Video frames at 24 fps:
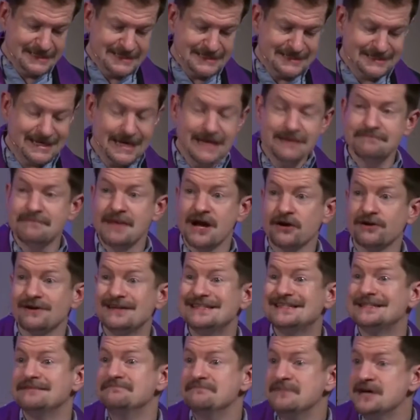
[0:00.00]
St.
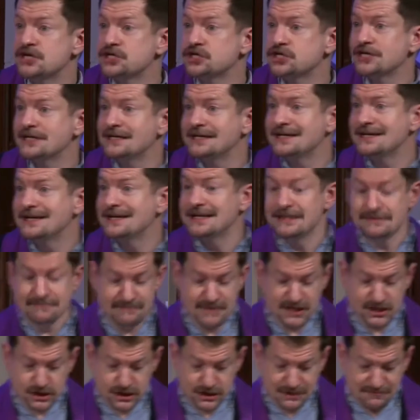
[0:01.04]
Mary's Mission
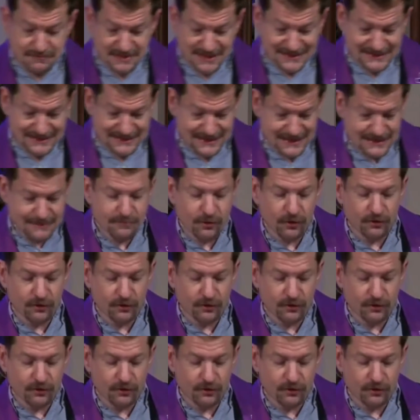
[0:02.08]
in Mission, BC.